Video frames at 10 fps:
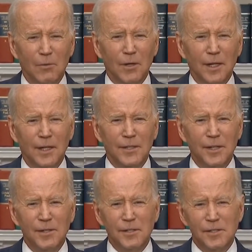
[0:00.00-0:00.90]
We're going to
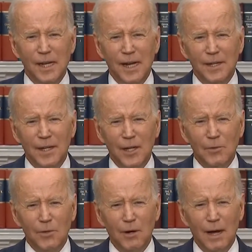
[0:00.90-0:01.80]
continue to stand
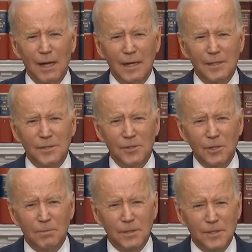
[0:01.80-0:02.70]
together with our allies in
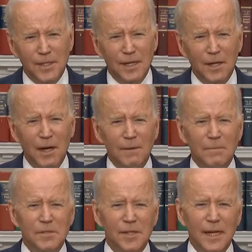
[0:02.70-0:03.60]
Europe and send
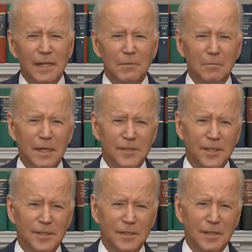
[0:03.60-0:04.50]
unmistakable
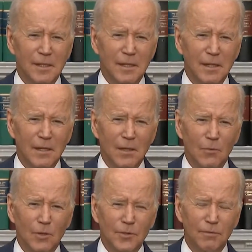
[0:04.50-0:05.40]
message.
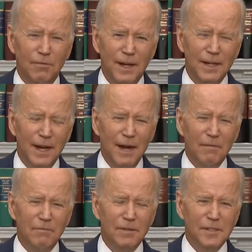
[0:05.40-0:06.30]
We'll defend
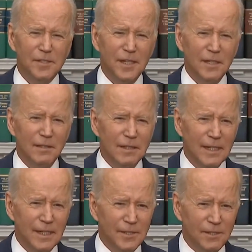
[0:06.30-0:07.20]
every single
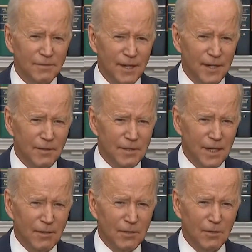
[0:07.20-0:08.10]
inch of NATO
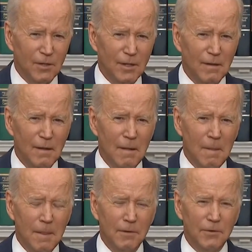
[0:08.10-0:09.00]
territory
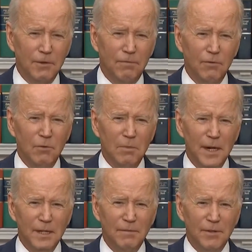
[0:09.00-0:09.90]
with the full
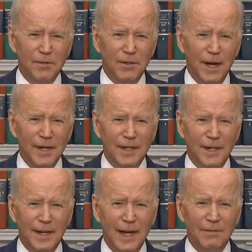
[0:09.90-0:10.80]
might of the united
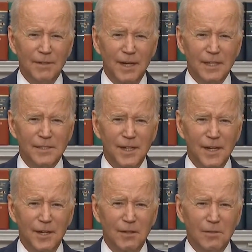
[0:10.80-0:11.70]
and galvanized
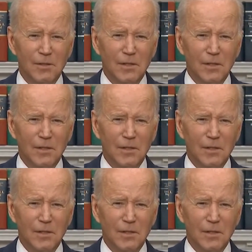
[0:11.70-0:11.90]
NATO.